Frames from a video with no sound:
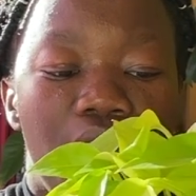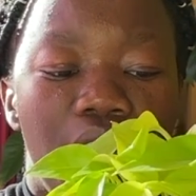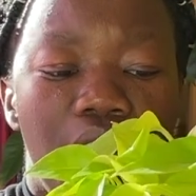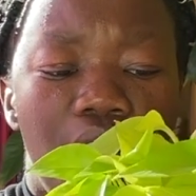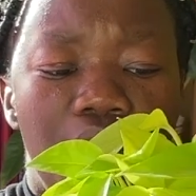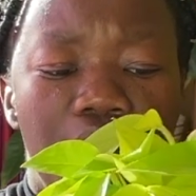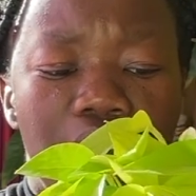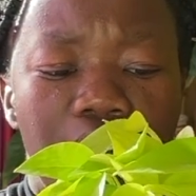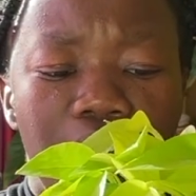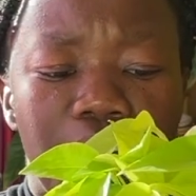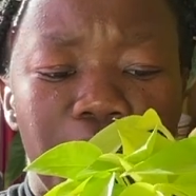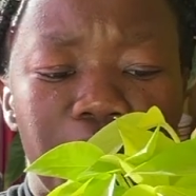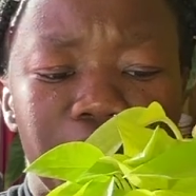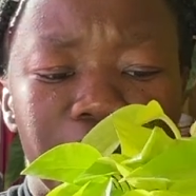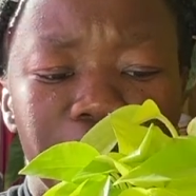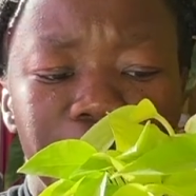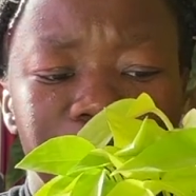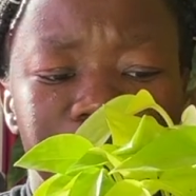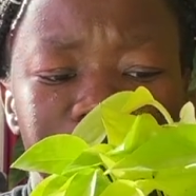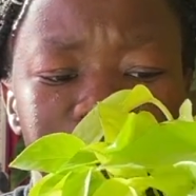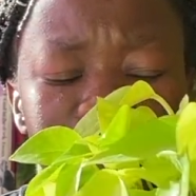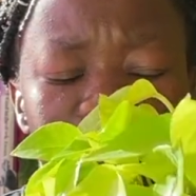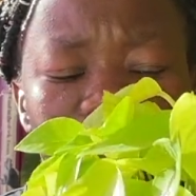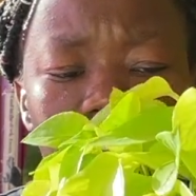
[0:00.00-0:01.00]

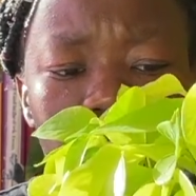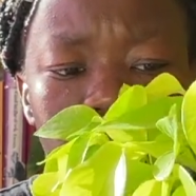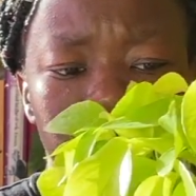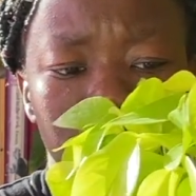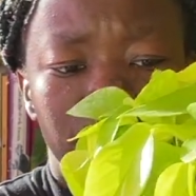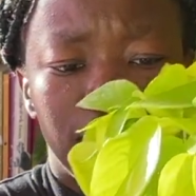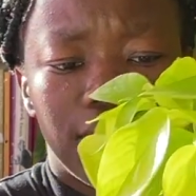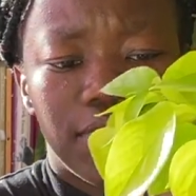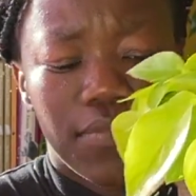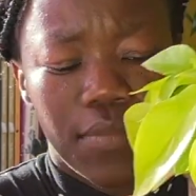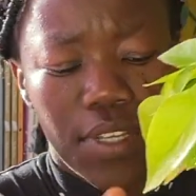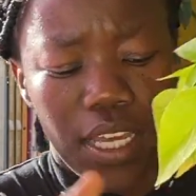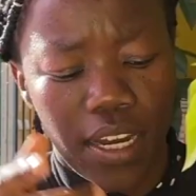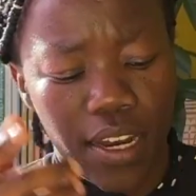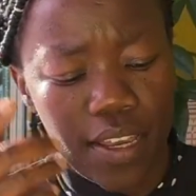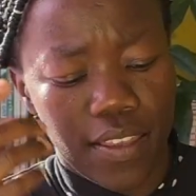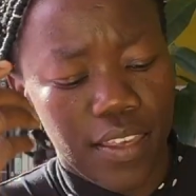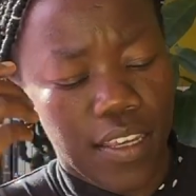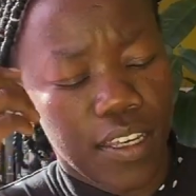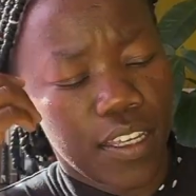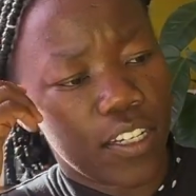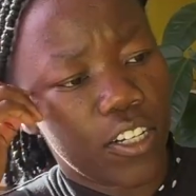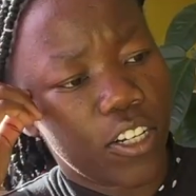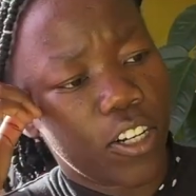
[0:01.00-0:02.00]
Yeah, and I
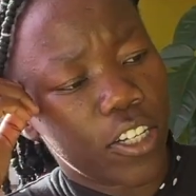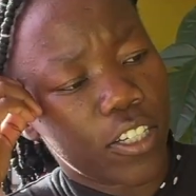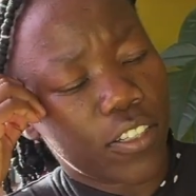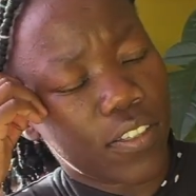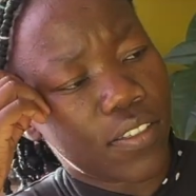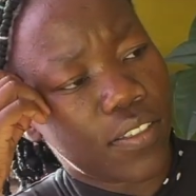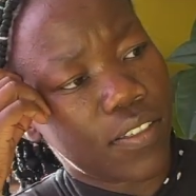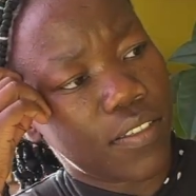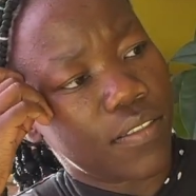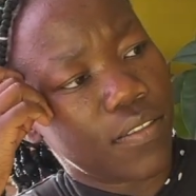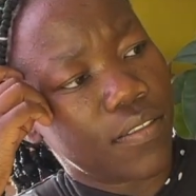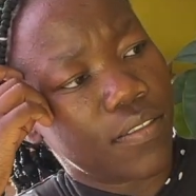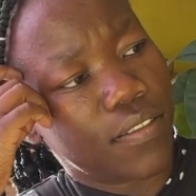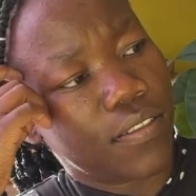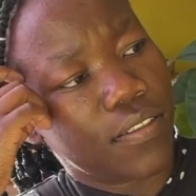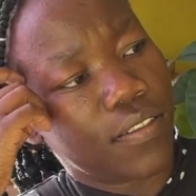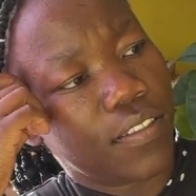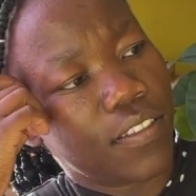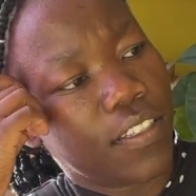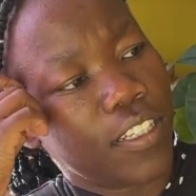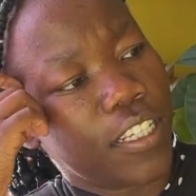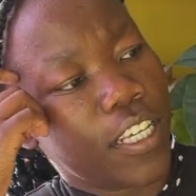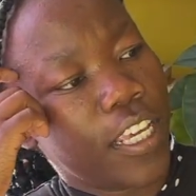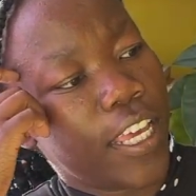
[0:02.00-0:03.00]
think it looks
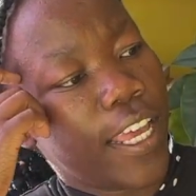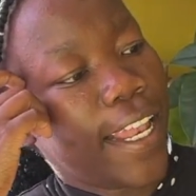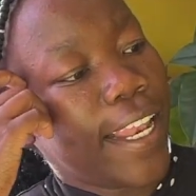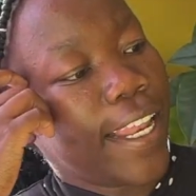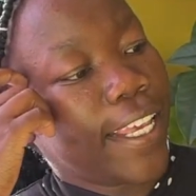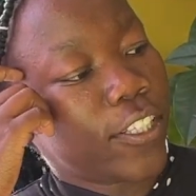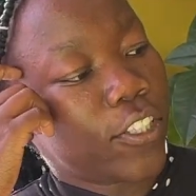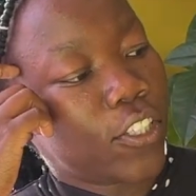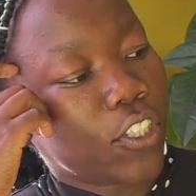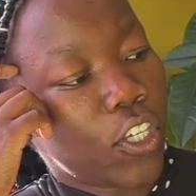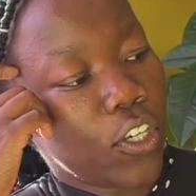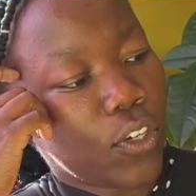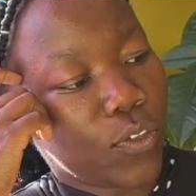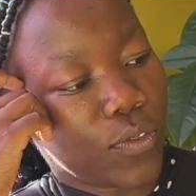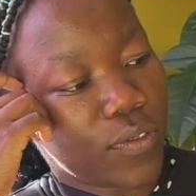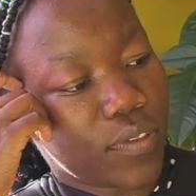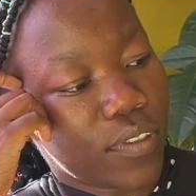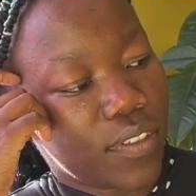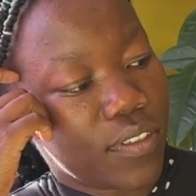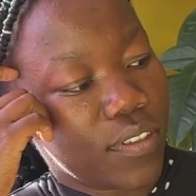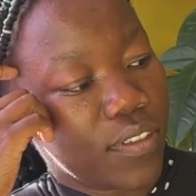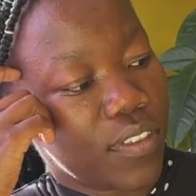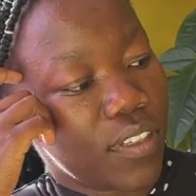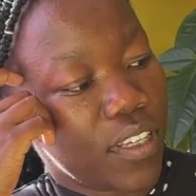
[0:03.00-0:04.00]

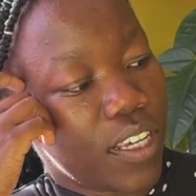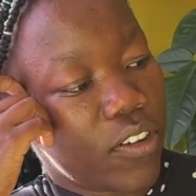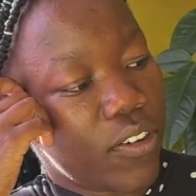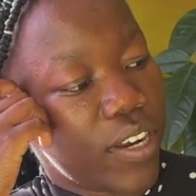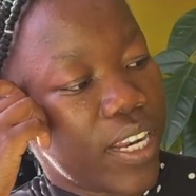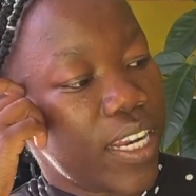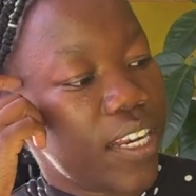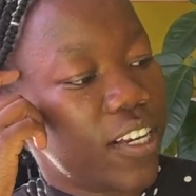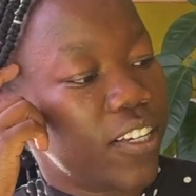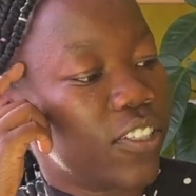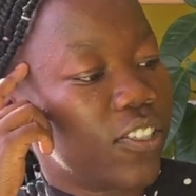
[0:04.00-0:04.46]
cute. It really looks